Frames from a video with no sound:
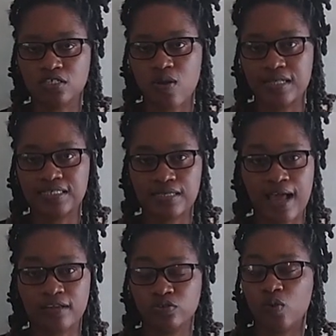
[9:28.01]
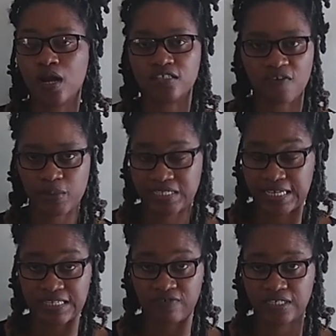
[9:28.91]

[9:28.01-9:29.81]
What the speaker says: So I do a lot of protective